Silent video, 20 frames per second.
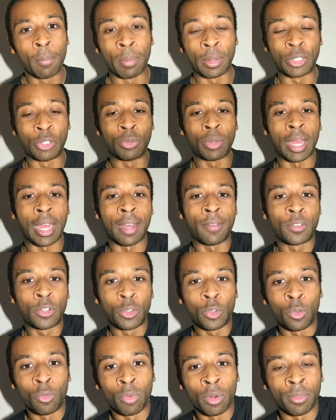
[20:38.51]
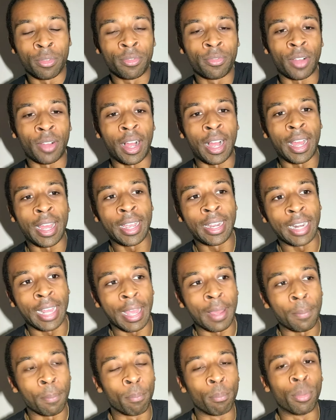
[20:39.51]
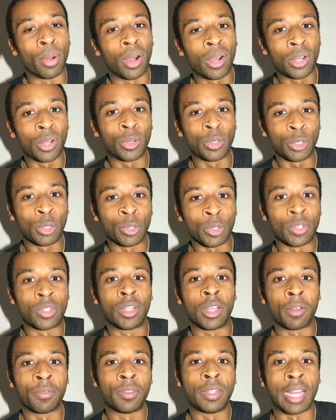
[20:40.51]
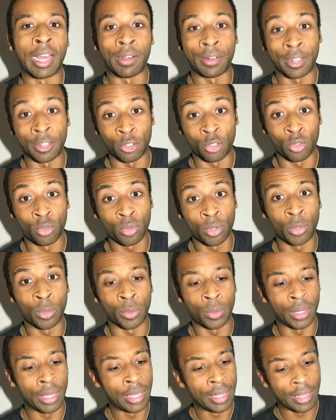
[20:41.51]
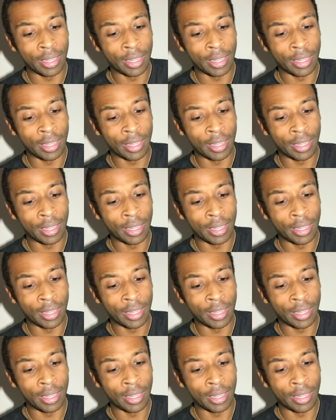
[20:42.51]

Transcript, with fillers: But you have to refine and buckle yourself down in truth.